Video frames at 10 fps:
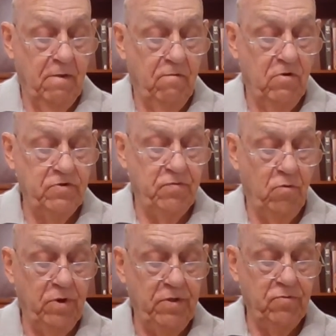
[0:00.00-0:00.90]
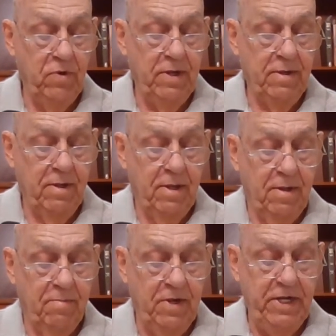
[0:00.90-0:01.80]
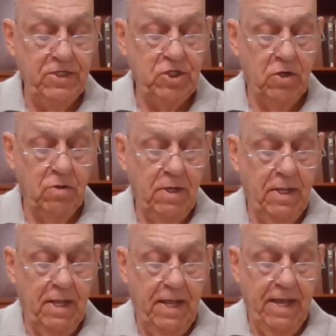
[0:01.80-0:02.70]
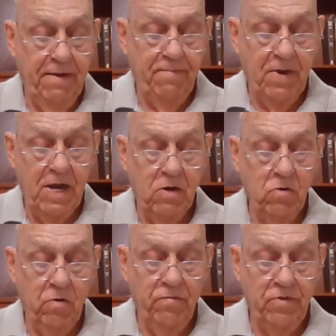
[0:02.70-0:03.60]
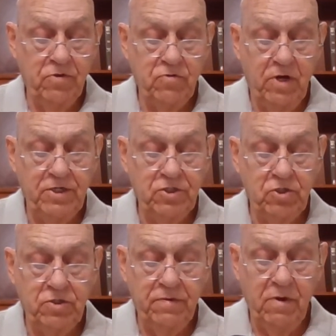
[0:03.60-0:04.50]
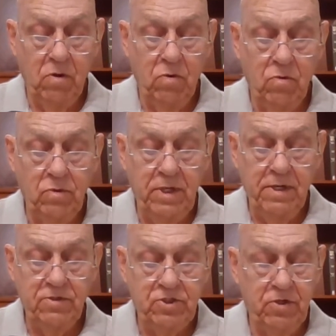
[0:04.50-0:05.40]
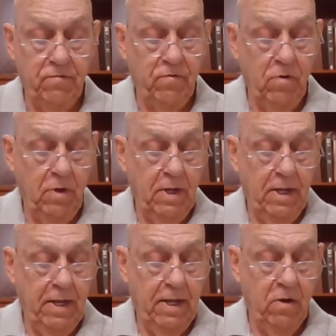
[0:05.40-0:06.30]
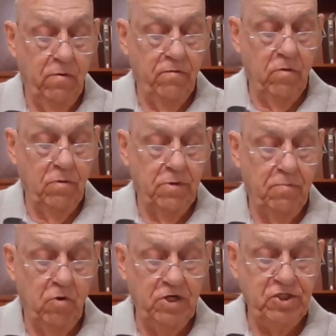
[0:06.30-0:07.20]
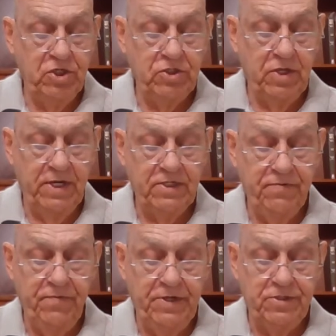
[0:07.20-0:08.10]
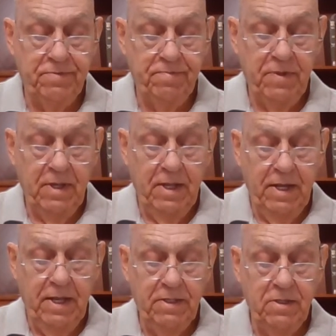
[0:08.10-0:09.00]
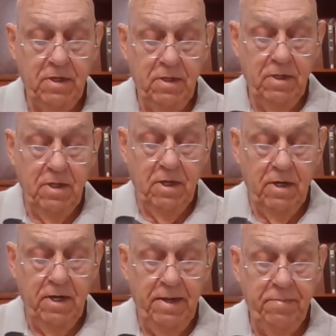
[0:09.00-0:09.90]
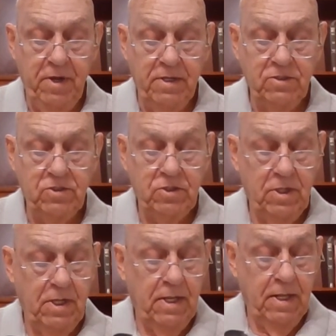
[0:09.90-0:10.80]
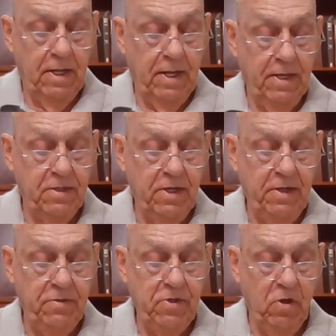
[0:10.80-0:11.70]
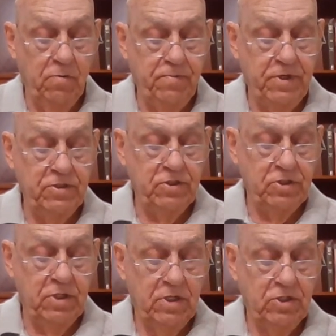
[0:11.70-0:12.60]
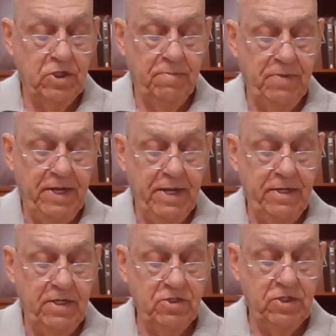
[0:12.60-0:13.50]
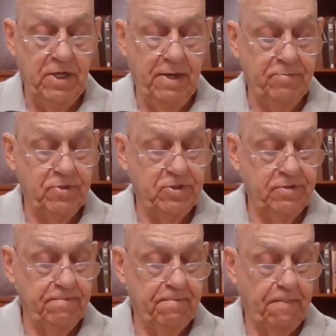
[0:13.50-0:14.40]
Verse 43, but he shall have power over the treasures of gold and of silver, and over the precious things of Egypt, and the Libyans and the Ethiopians shall be at his steps.